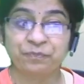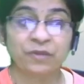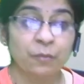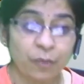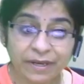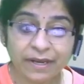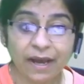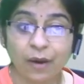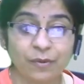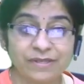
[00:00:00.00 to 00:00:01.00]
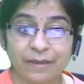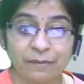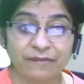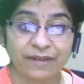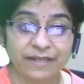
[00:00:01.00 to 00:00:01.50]
Monica was
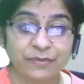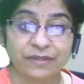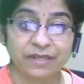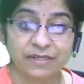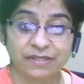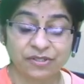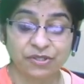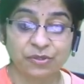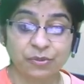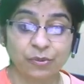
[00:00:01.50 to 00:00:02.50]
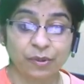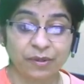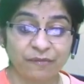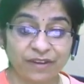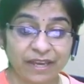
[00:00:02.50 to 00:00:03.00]
ambivalent with the decision to go on
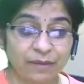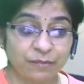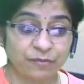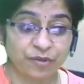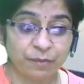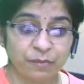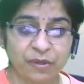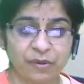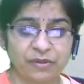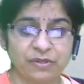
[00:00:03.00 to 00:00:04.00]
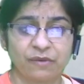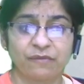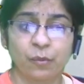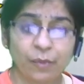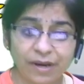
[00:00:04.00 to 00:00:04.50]
a weekend trip because of
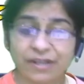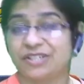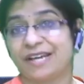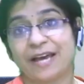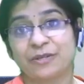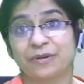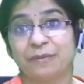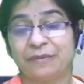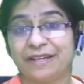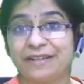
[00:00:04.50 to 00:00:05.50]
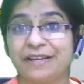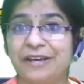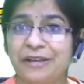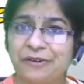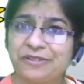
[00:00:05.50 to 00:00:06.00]
the work she had to complete.
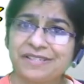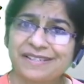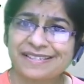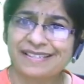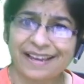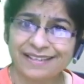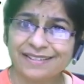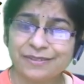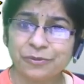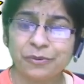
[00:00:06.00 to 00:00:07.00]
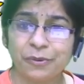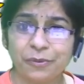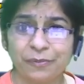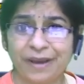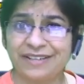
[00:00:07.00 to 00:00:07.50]
Now she's excited to
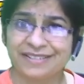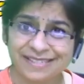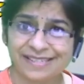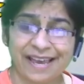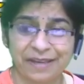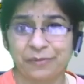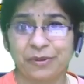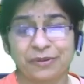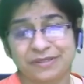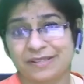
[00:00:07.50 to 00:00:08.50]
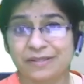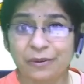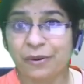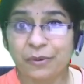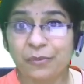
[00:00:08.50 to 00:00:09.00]
go and she's sad because there's a
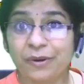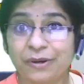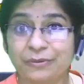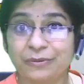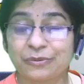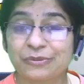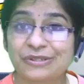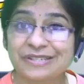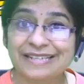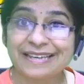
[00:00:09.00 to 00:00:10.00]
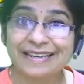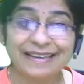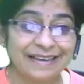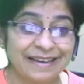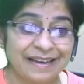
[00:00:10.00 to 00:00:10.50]
lot of work to do. So she's
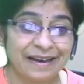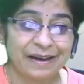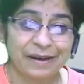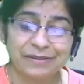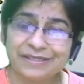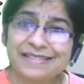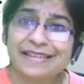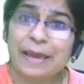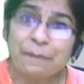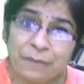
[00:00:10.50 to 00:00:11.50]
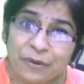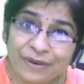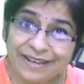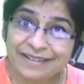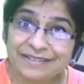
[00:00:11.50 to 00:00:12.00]

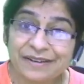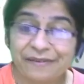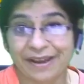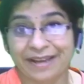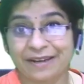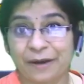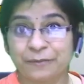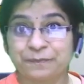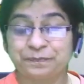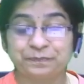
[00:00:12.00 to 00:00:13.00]
ambivalent right now.